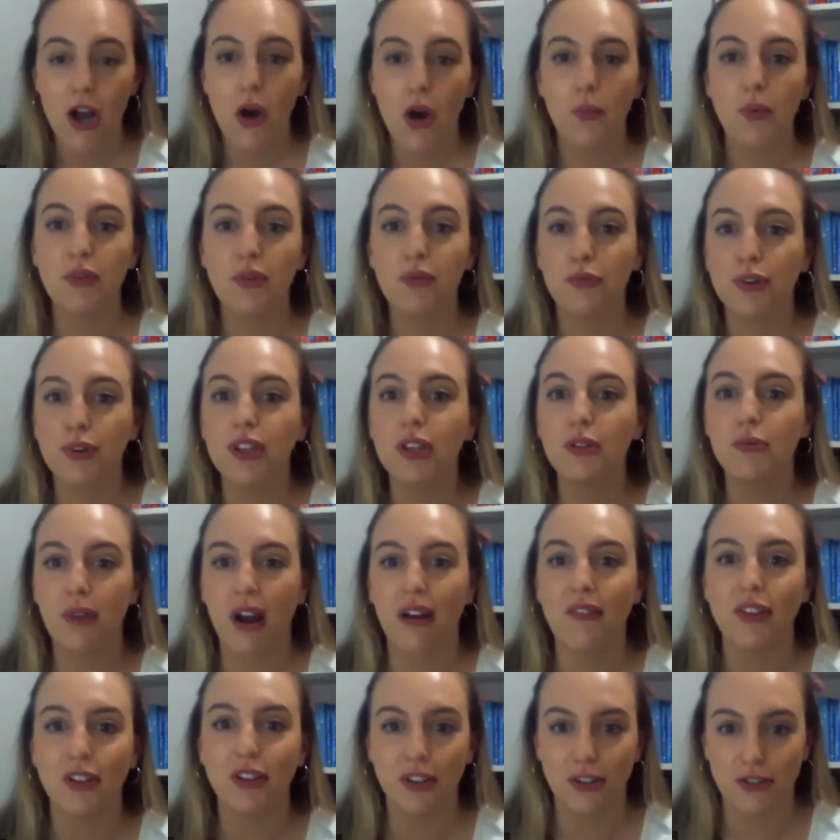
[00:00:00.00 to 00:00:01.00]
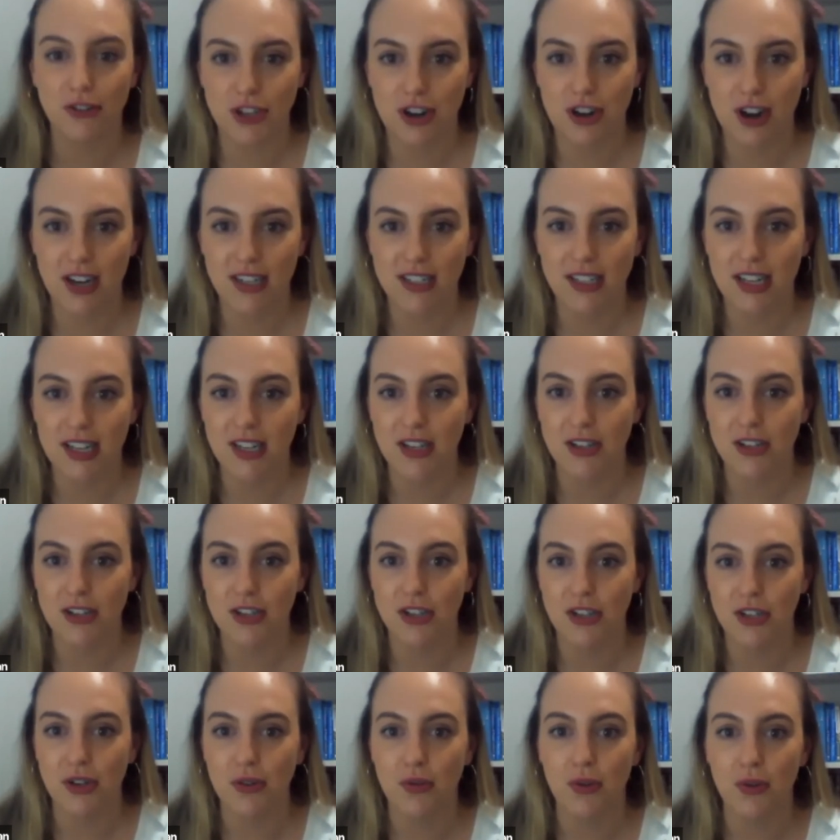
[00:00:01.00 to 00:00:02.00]
we really revolutionized
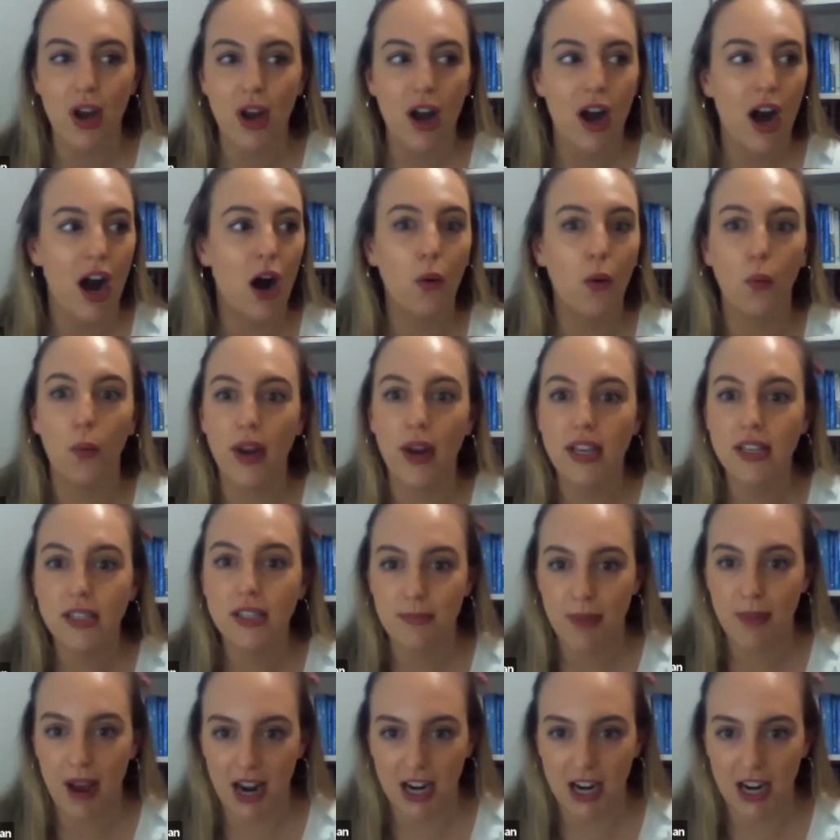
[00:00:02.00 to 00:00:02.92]
into a waste